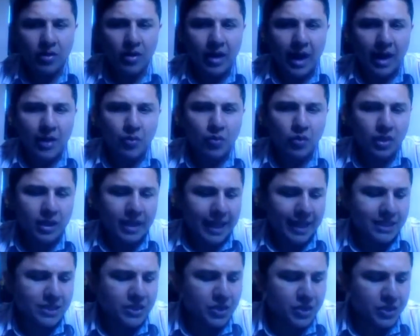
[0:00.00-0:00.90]
I would
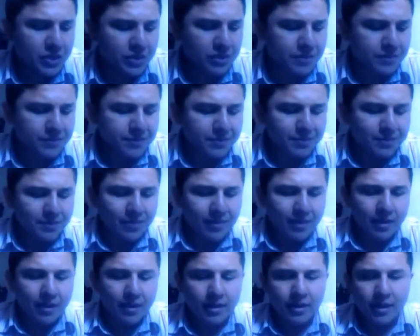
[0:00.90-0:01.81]
like to
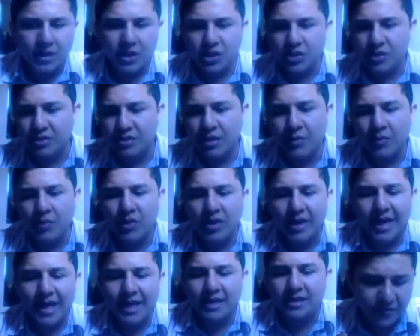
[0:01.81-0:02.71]

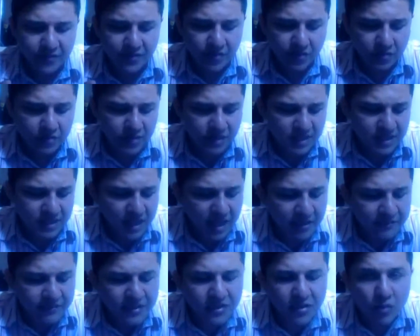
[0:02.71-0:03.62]
summarize from the
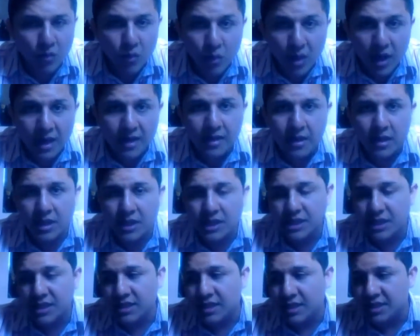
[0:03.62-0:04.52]
chapter 1
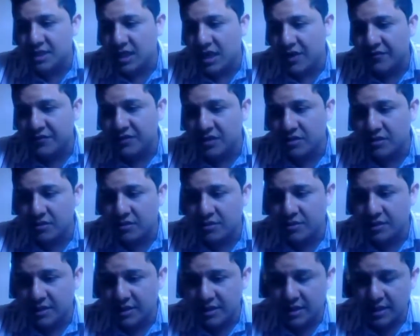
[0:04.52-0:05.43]
until the chapter
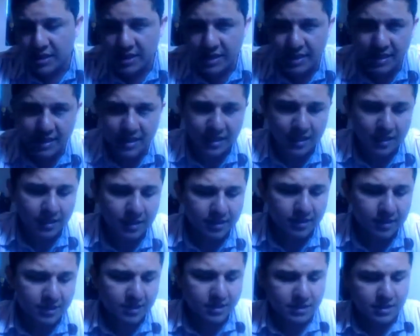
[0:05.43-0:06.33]

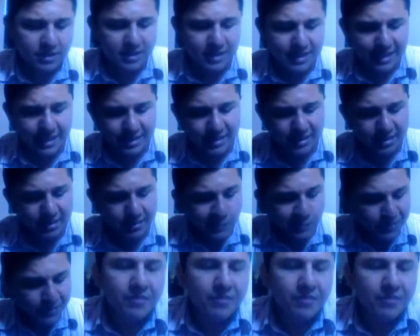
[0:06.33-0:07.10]
6.